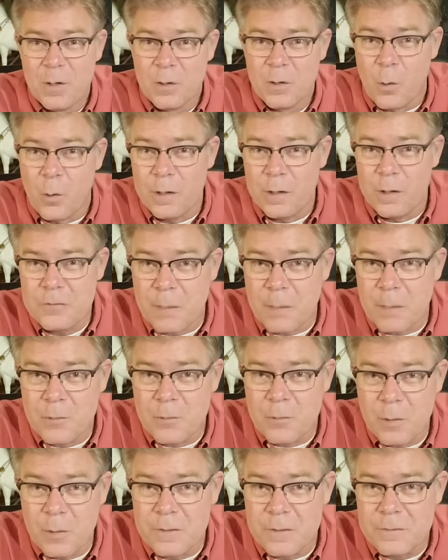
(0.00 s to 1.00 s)
Coin Shop
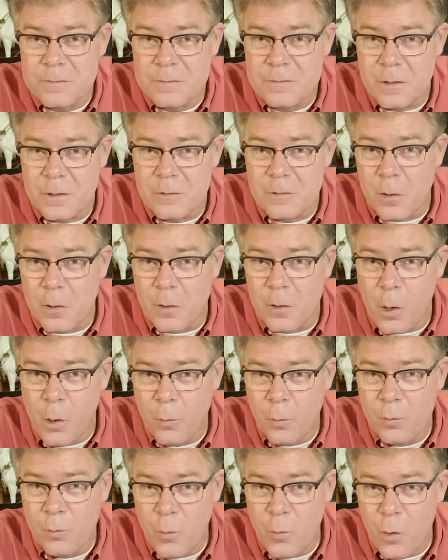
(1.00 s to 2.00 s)
Chris is a
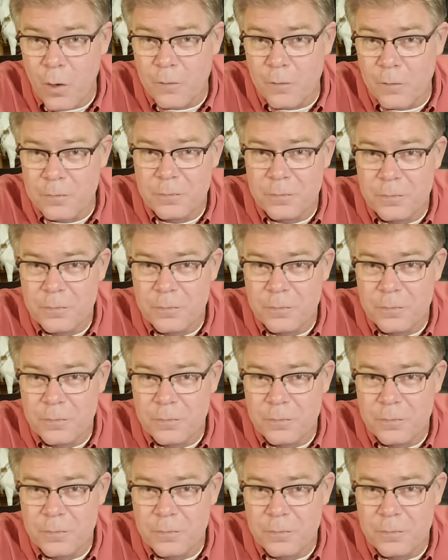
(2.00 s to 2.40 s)
lone wolf.